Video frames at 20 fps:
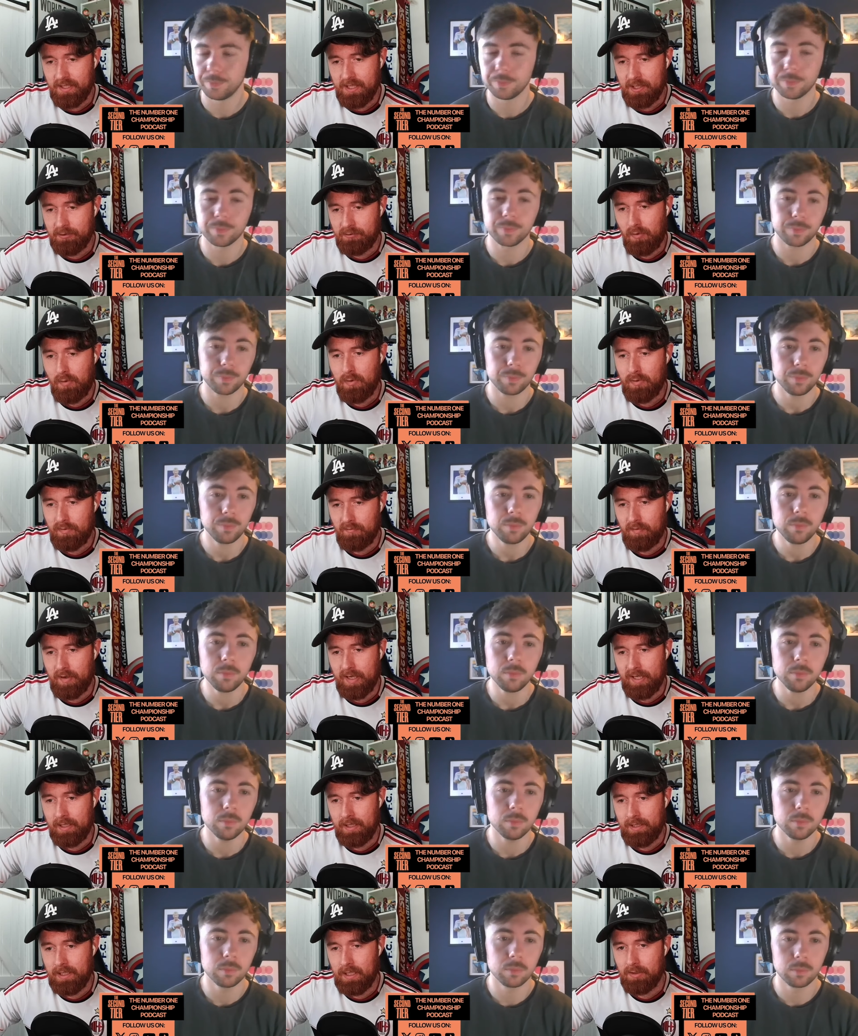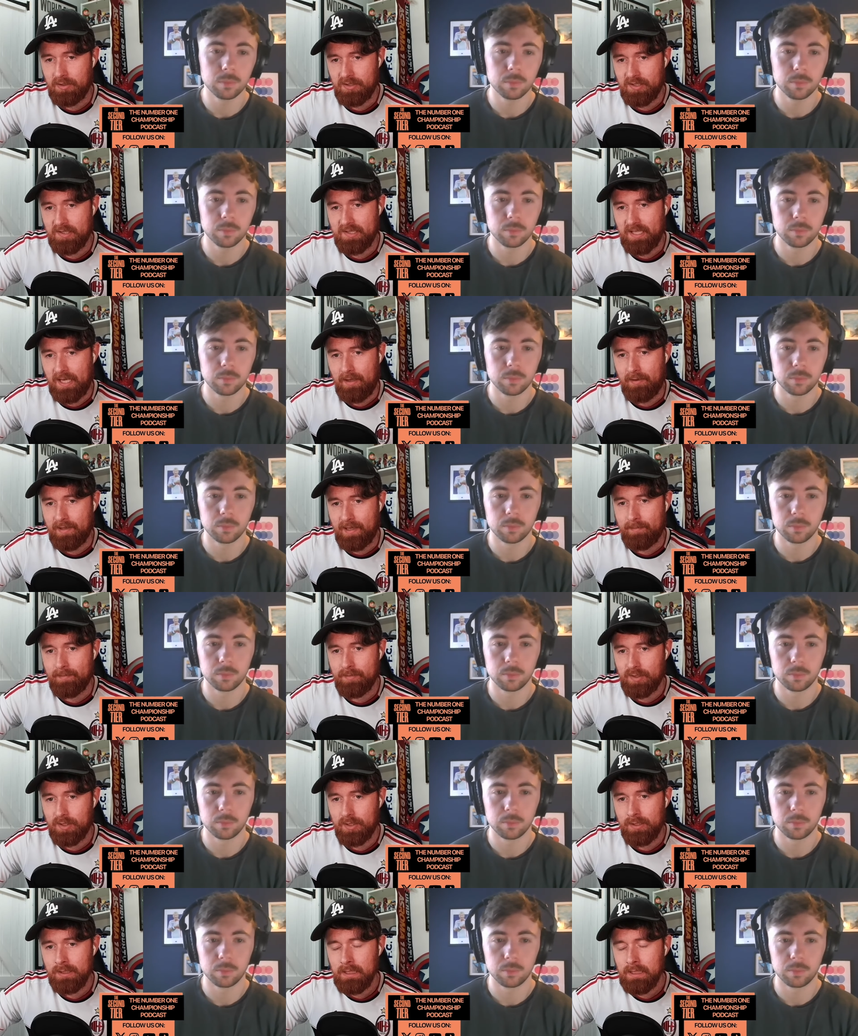Speaker 1: He drew three and lost to
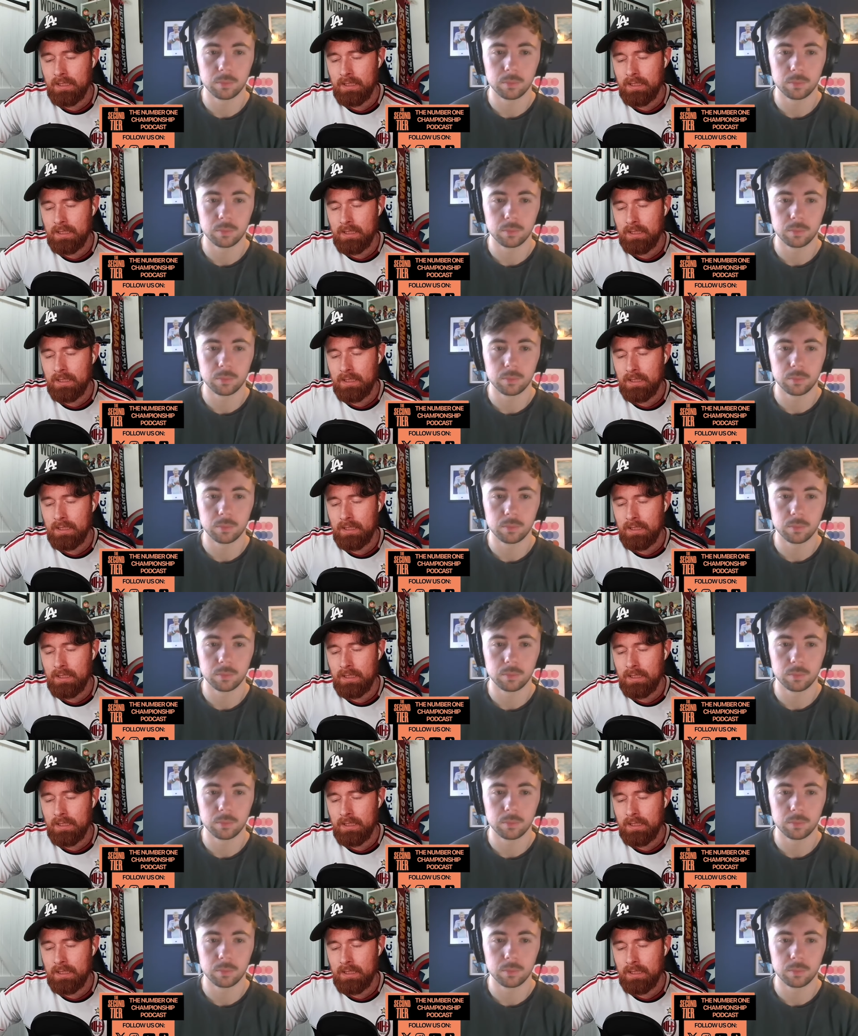Southampton.